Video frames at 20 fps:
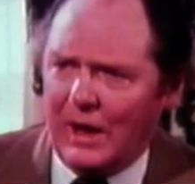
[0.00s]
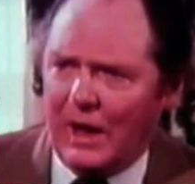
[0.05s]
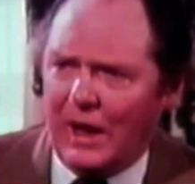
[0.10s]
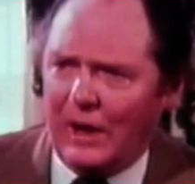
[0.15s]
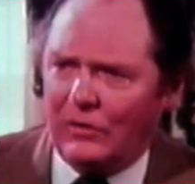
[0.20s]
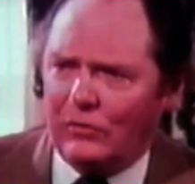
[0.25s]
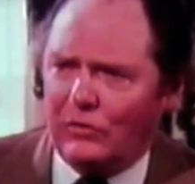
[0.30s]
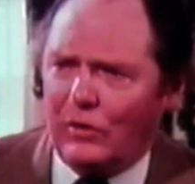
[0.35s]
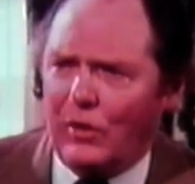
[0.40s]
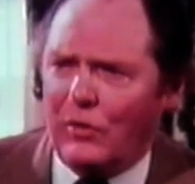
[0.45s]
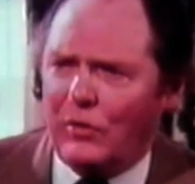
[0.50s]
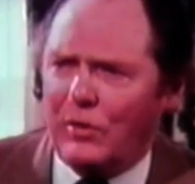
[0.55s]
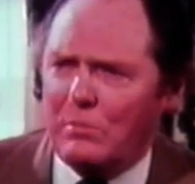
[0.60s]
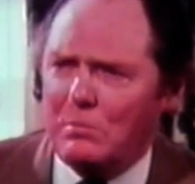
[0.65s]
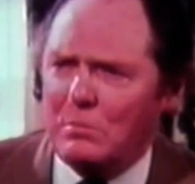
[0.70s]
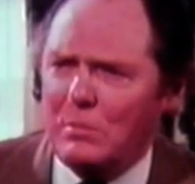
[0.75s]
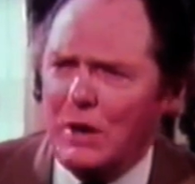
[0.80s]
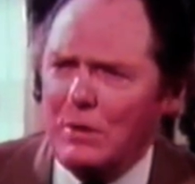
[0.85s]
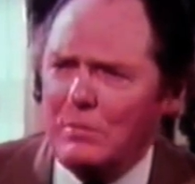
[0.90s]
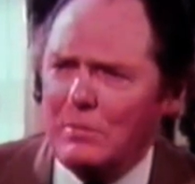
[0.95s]
And the
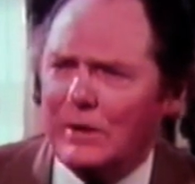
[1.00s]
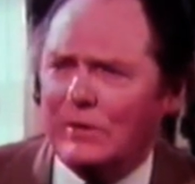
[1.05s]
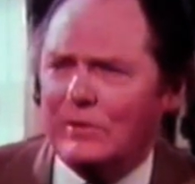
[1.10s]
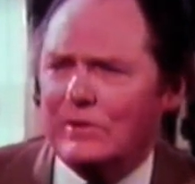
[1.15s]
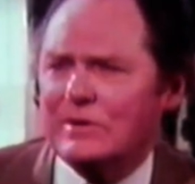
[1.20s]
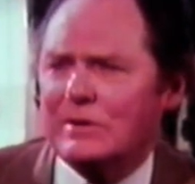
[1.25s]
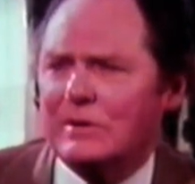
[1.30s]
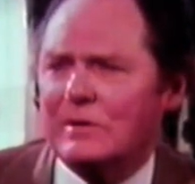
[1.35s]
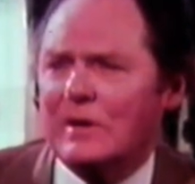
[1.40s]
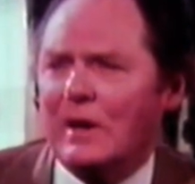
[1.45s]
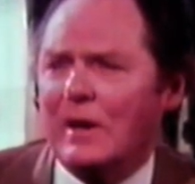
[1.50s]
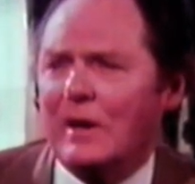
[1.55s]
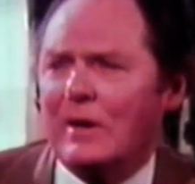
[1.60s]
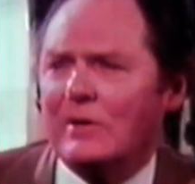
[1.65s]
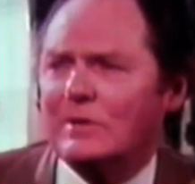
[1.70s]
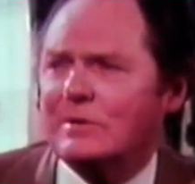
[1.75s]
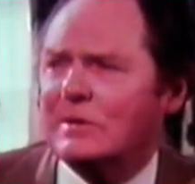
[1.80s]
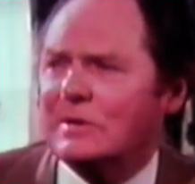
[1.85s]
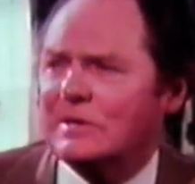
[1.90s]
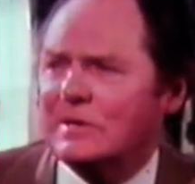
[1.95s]
moment
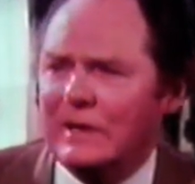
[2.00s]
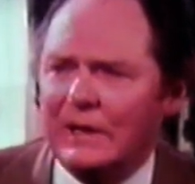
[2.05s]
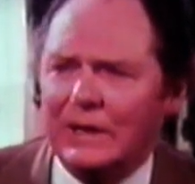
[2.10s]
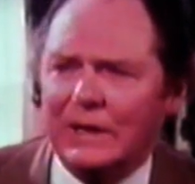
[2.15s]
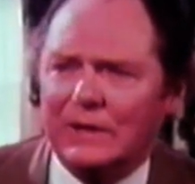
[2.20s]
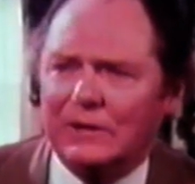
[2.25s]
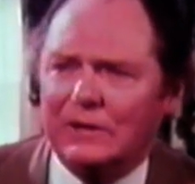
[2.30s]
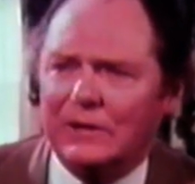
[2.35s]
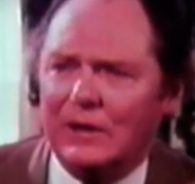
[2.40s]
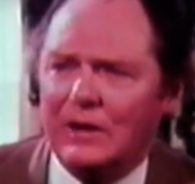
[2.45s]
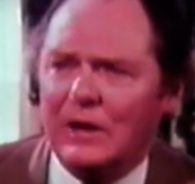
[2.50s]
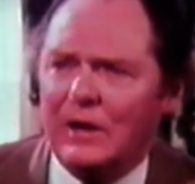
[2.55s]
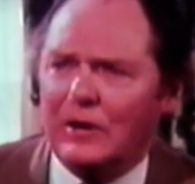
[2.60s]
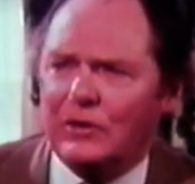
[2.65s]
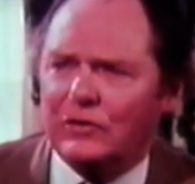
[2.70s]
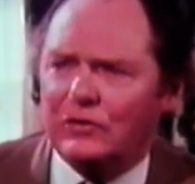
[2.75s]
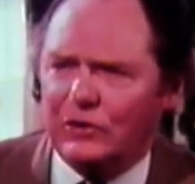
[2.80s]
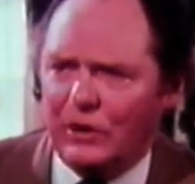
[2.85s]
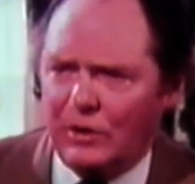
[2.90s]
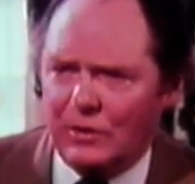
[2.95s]
society
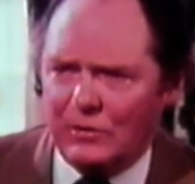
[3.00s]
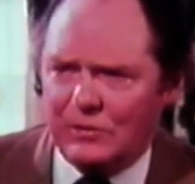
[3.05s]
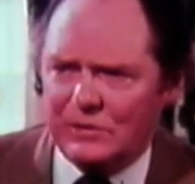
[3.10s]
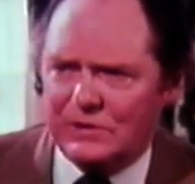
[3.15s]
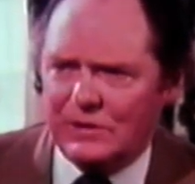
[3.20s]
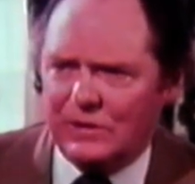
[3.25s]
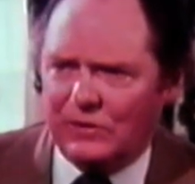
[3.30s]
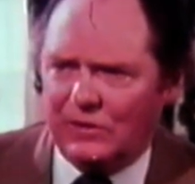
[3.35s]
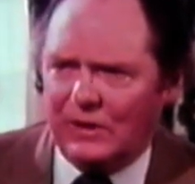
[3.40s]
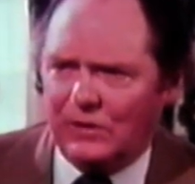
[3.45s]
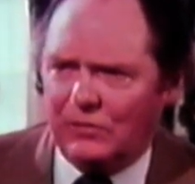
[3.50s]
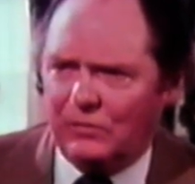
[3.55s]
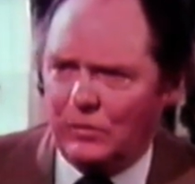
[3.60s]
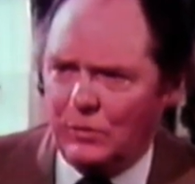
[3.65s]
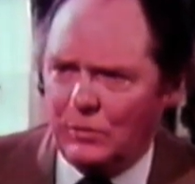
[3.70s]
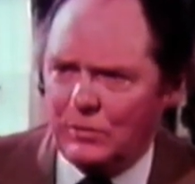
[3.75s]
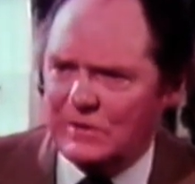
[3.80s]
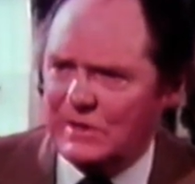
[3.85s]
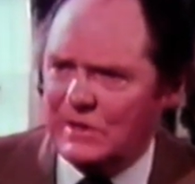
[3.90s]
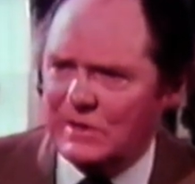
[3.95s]
shows that it
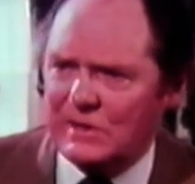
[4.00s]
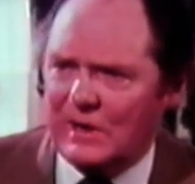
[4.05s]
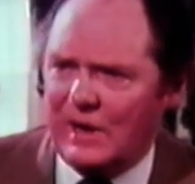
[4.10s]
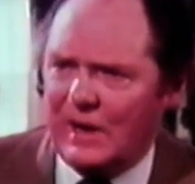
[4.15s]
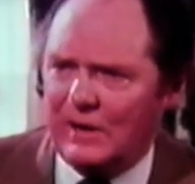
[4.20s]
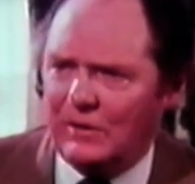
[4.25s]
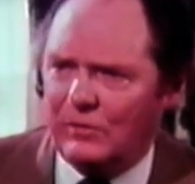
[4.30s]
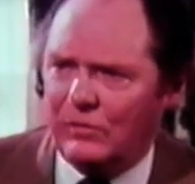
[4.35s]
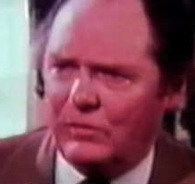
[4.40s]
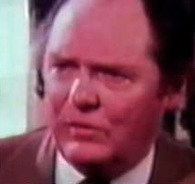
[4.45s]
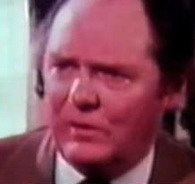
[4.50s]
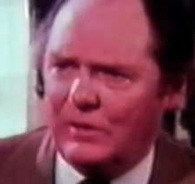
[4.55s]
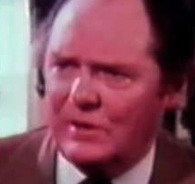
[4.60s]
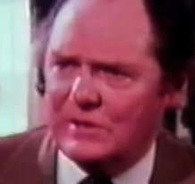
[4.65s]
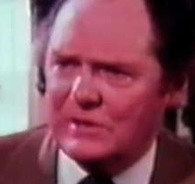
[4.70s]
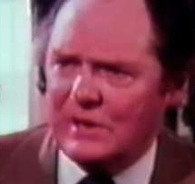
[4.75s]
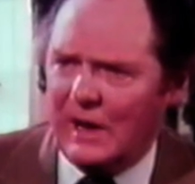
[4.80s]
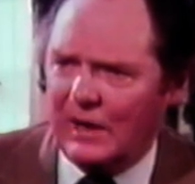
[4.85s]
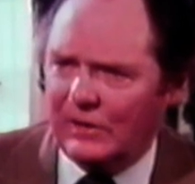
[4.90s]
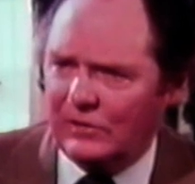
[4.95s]
views this kind of thing
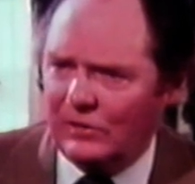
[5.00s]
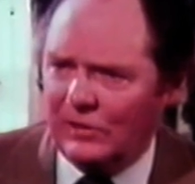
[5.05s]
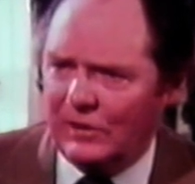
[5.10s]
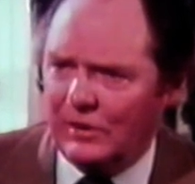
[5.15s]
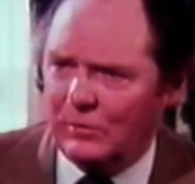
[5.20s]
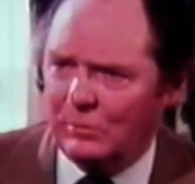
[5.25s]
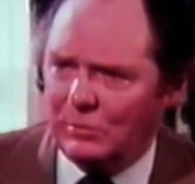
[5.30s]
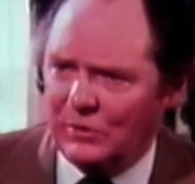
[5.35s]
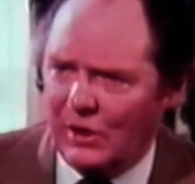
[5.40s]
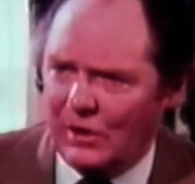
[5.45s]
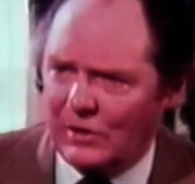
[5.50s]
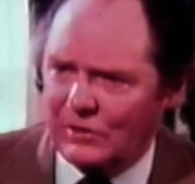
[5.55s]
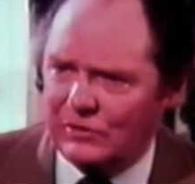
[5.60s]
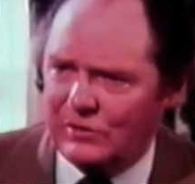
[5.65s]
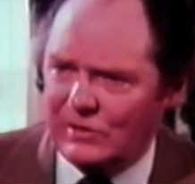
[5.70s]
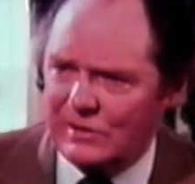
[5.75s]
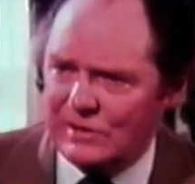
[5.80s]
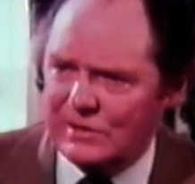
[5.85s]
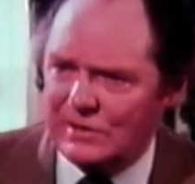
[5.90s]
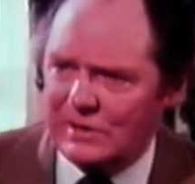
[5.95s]
as utterly
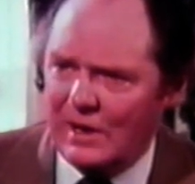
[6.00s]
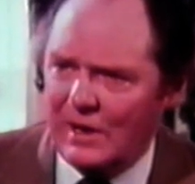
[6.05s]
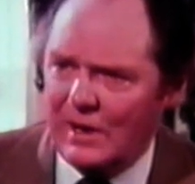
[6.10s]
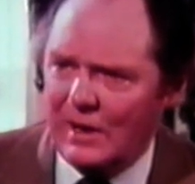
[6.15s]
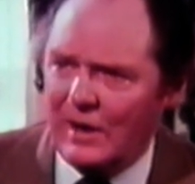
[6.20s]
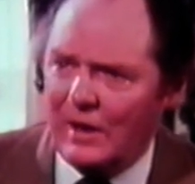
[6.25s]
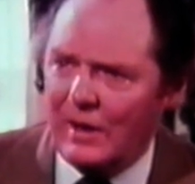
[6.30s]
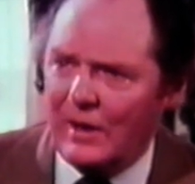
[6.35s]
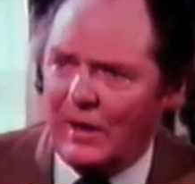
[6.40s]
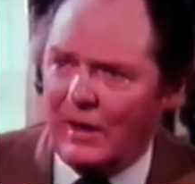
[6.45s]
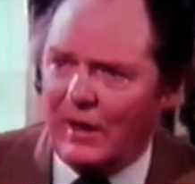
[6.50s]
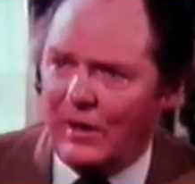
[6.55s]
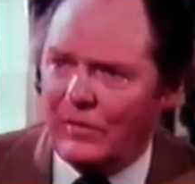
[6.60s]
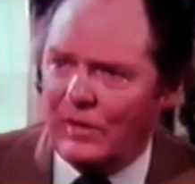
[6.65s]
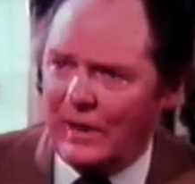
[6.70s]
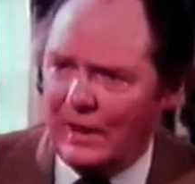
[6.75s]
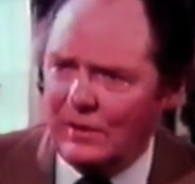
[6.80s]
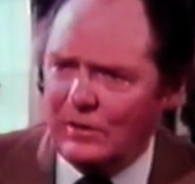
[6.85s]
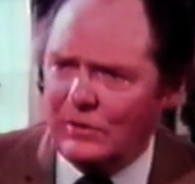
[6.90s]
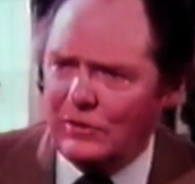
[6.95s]
obnoxious,
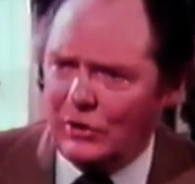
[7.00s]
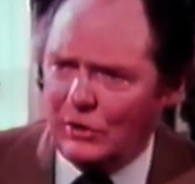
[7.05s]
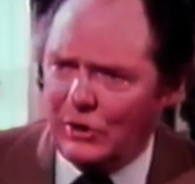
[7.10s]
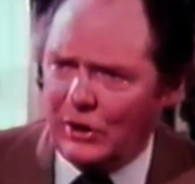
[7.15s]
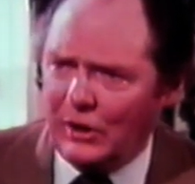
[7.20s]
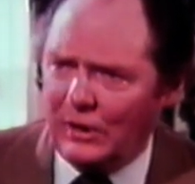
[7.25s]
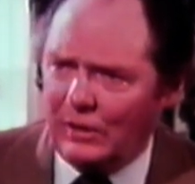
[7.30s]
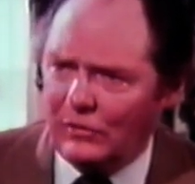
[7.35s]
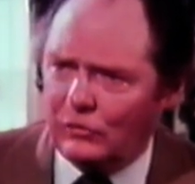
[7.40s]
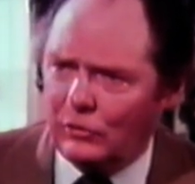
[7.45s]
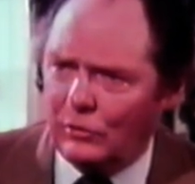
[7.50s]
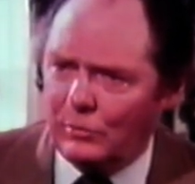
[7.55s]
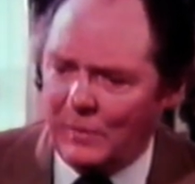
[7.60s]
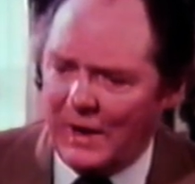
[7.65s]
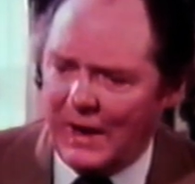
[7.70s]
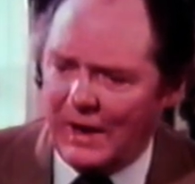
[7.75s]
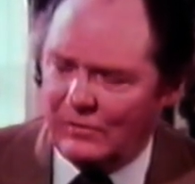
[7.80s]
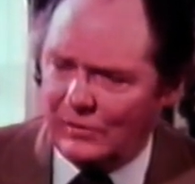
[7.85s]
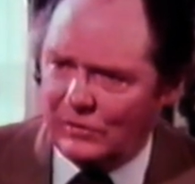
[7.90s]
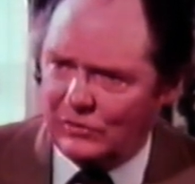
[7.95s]
then you're going to
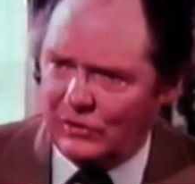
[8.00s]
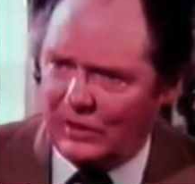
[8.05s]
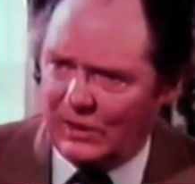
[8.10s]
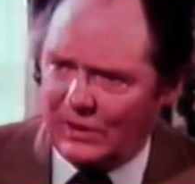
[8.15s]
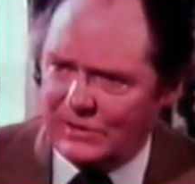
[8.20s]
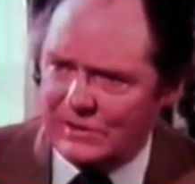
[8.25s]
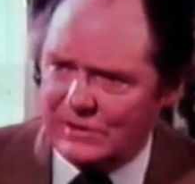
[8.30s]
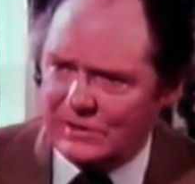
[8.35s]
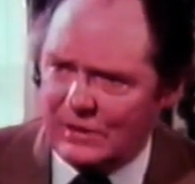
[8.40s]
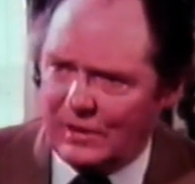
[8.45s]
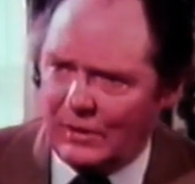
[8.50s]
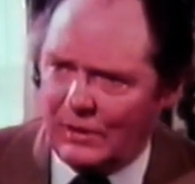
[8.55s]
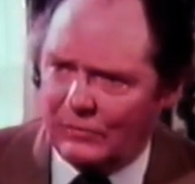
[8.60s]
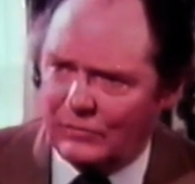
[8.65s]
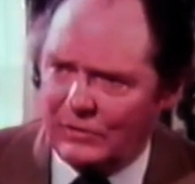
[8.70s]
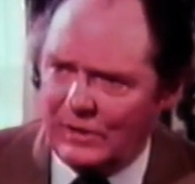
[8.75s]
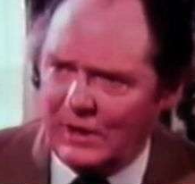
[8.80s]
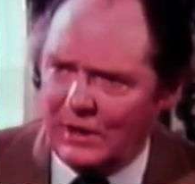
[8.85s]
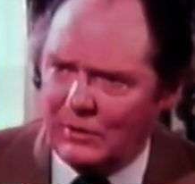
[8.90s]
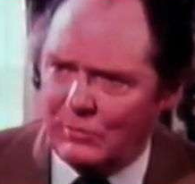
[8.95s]
have a chance
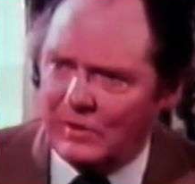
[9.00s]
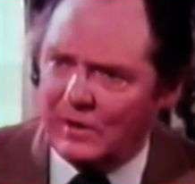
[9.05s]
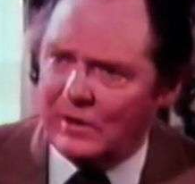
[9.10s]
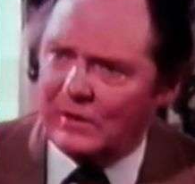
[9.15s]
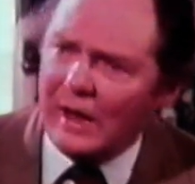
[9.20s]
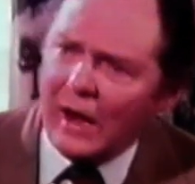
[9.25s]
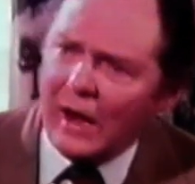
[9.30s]
of dealing with it.